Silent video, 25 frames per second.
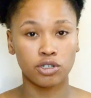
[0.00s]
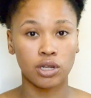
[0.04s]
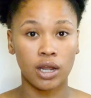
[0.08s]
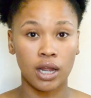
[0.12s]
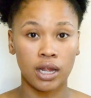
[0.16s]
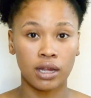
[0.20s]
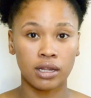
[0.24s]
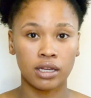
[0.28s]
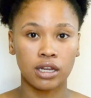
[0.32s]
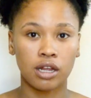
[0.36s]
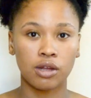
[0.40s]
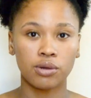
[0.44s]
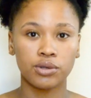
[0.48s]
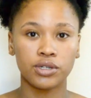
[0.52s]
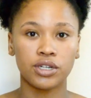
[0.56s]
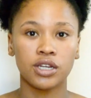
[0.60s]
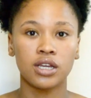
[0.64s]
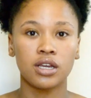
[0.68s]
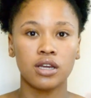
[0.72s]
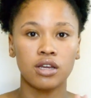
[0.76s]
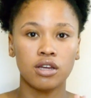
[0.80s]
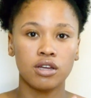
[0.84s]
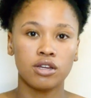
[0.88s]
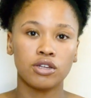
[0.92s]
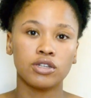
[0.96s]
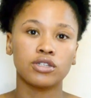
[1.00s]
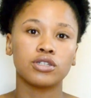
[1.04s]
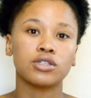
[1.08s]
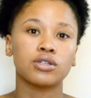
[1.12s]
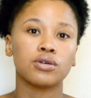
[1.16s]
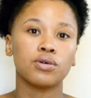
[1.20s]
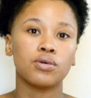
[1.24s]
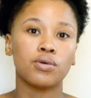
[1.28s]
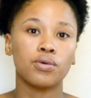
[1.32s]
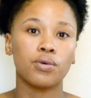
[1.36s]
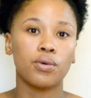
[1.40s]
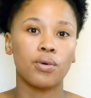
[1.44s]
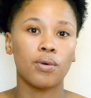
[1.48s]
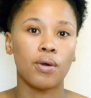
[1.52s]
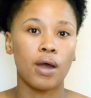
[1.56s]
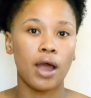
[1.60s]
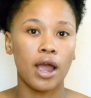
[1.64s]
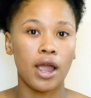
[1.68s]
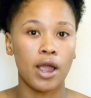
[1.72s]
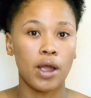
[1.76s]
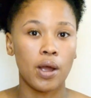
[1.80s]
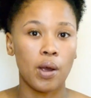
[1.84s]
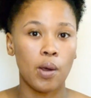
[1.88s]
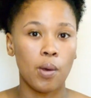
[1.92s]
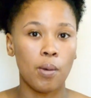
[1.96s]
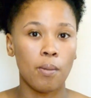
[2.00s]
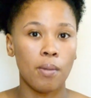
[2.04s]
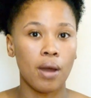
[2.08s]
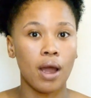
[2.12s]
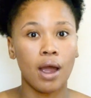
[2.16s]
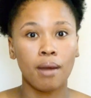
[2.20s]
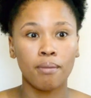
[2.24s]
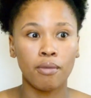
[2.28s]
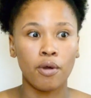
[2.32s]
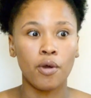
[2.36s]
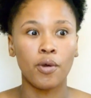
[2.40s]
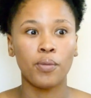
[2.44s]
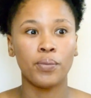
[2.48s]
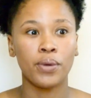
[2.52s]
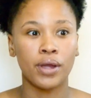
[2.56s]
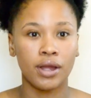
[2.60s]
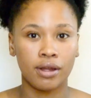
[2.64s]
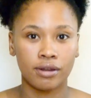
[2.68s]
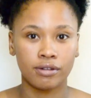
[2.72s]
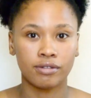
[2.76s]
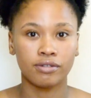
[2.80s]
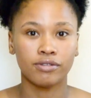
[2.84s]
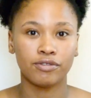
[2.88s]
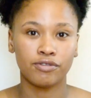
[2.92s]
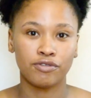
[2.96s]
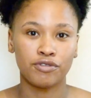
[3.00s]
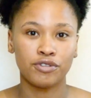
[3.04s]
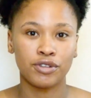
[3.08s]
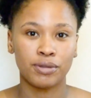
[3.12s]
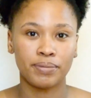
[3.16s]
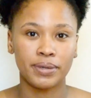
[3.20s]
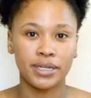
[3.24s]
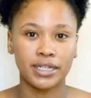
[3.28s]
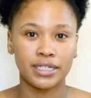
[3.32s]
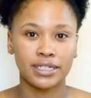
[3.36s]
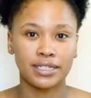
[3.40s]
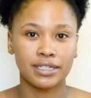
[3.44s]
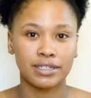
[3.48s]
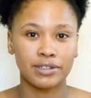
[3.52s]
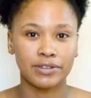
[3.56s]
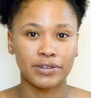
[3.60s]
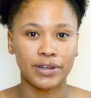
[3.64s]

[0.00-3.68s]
trying it out, so I hope I'm hoping for the best.